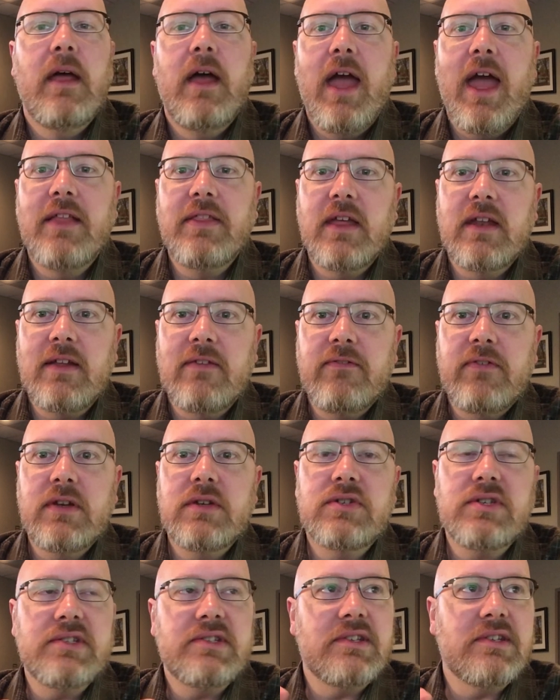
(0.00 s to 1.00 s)
And then he
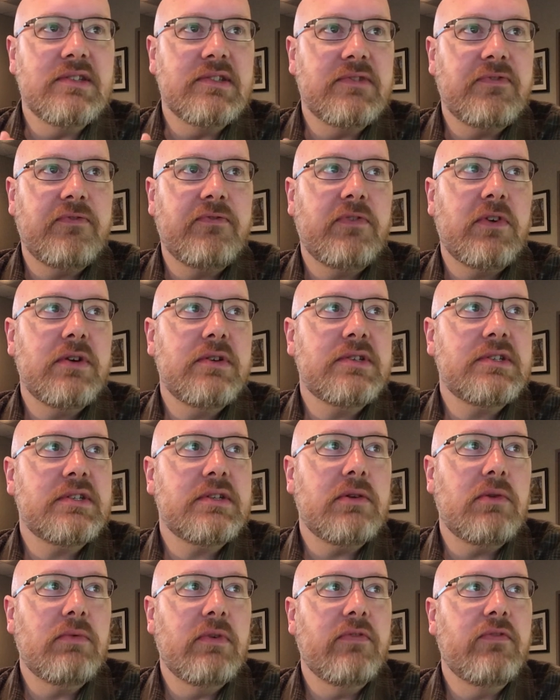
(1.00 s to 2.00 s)
finishes his first
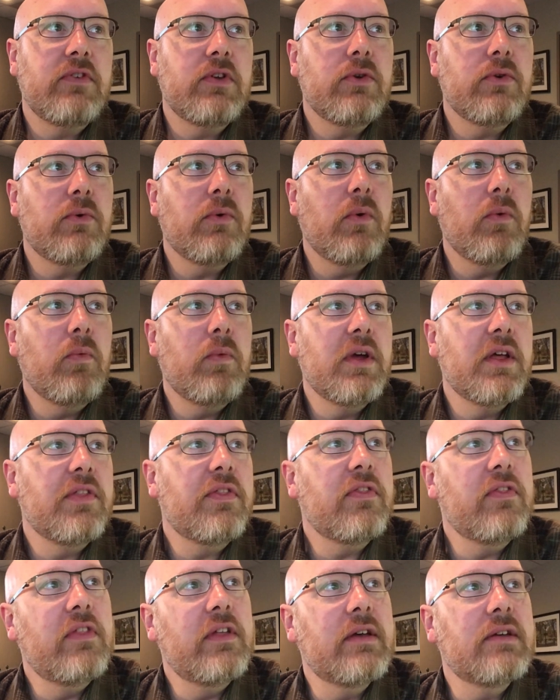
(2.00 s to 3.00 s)
review with
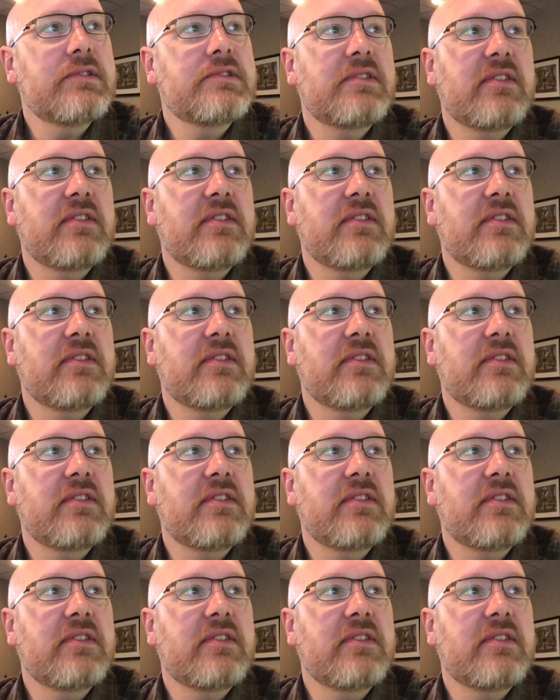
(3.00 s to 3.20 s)
this: